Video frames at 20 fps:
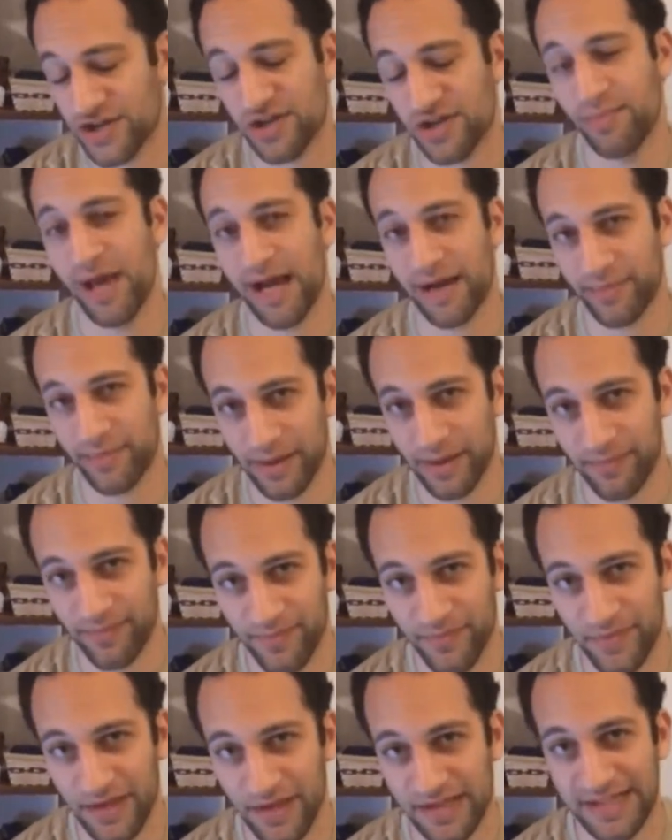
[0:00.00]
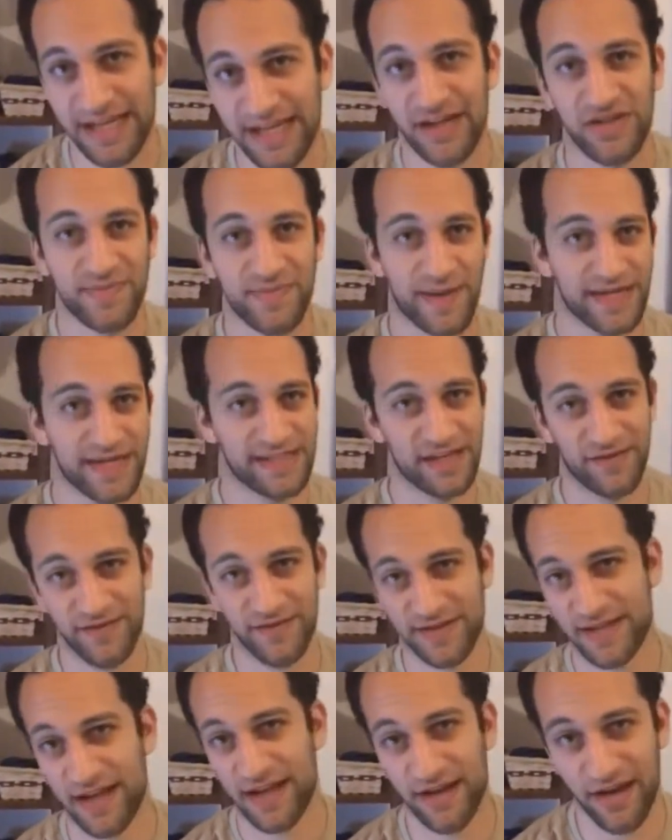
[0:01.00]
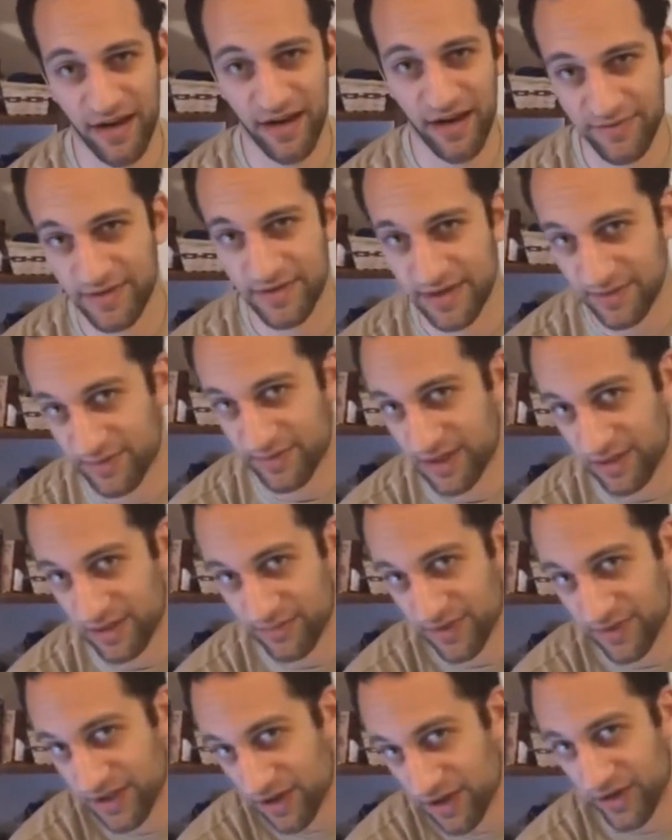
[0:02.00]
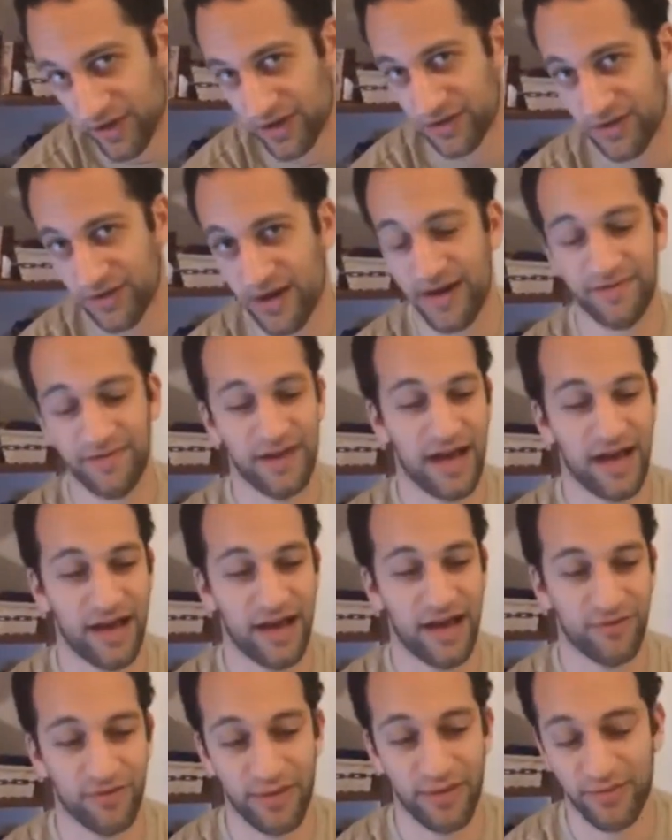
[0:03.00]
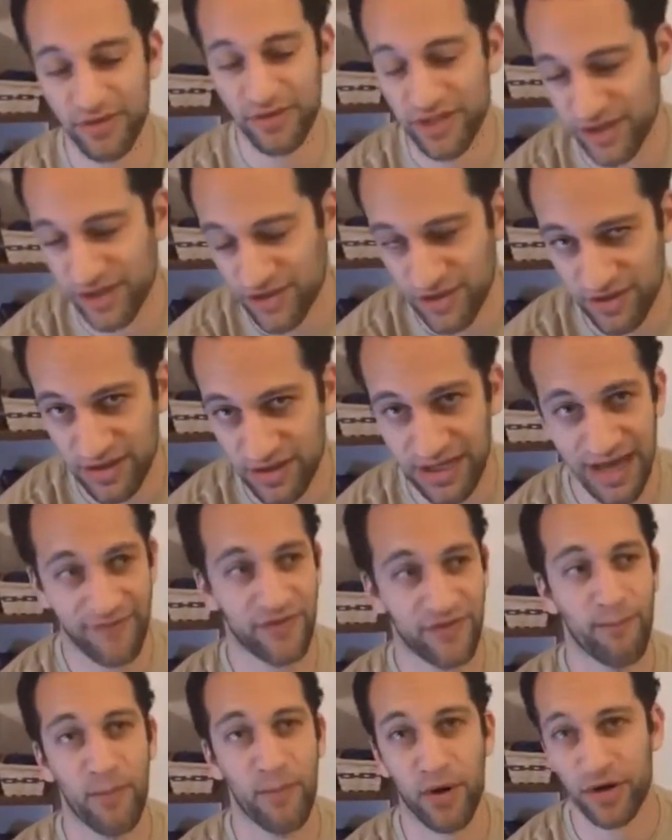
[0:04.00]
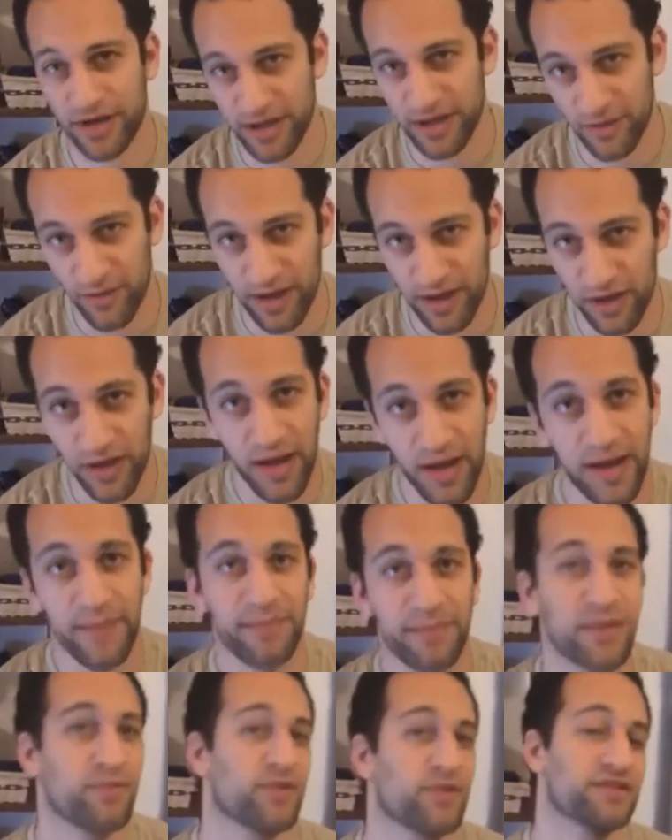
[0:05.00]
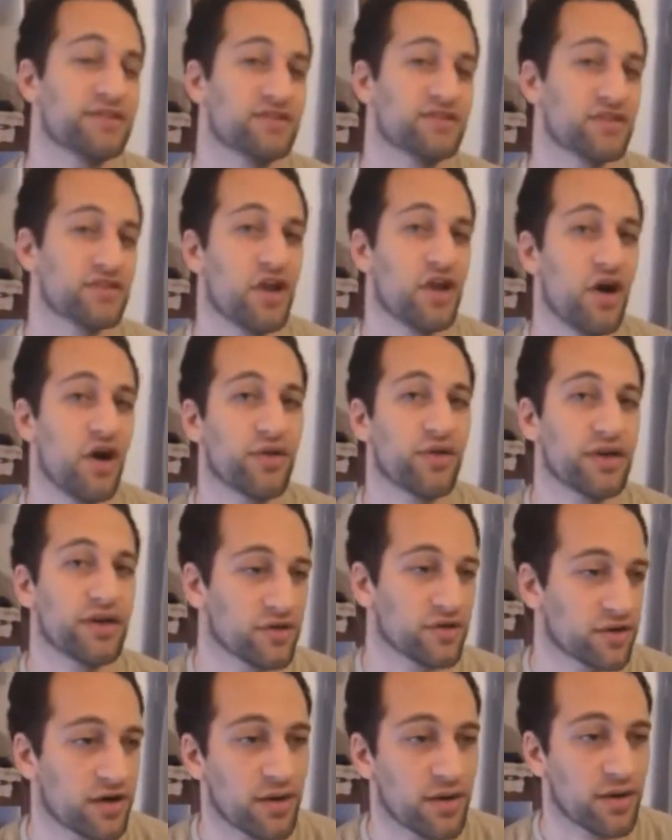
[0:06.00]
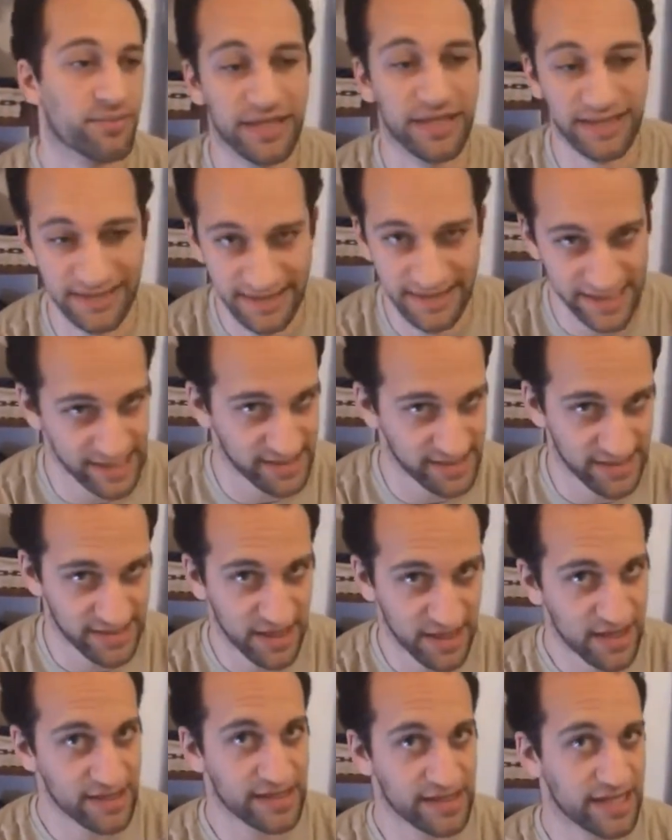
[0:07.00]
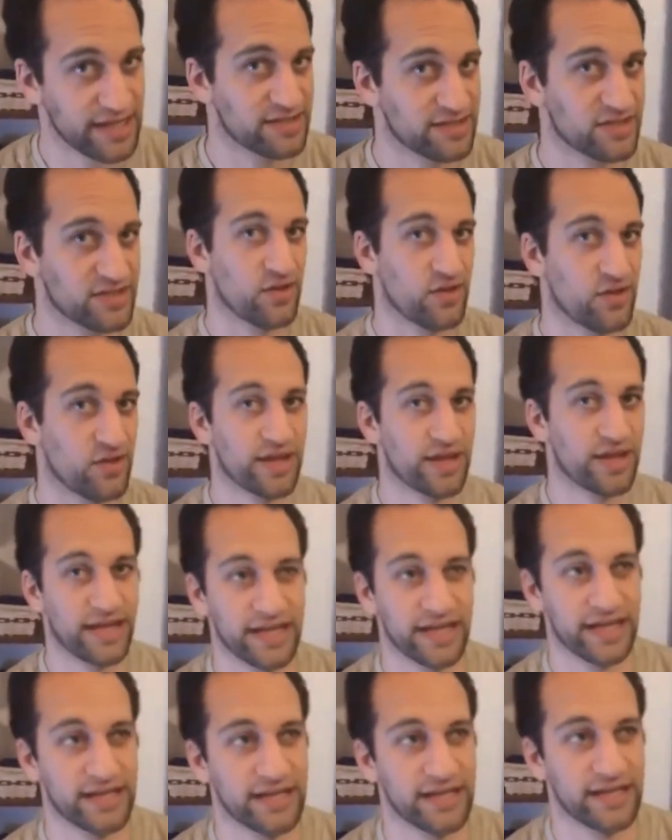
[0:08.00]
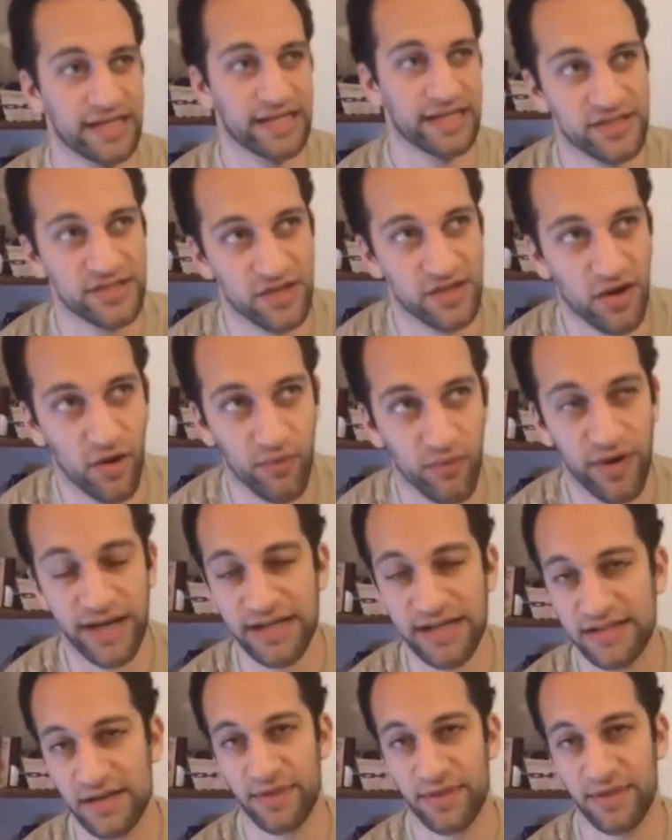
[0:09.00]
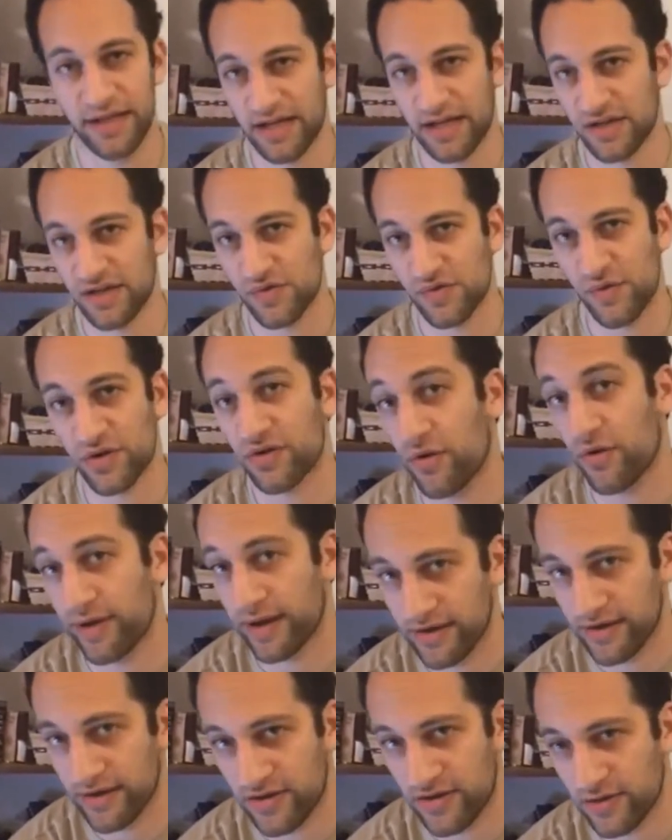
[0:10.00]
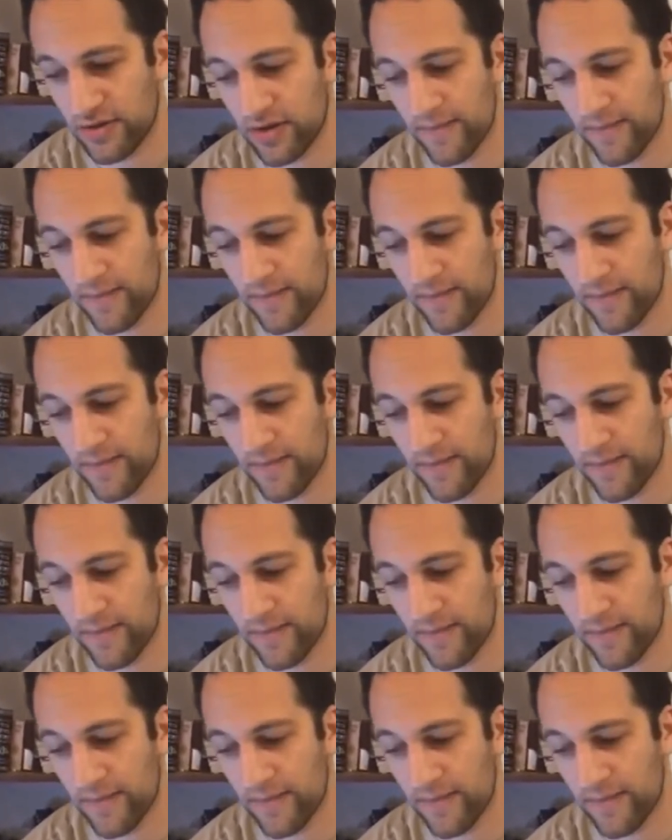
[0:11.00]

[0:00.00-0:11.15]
to back it. Sales by itself is not enough to keep a company going. You have to have a reputation. You have to market it well. People need to know that your company exists. They need to know that it is already something that is worth going into.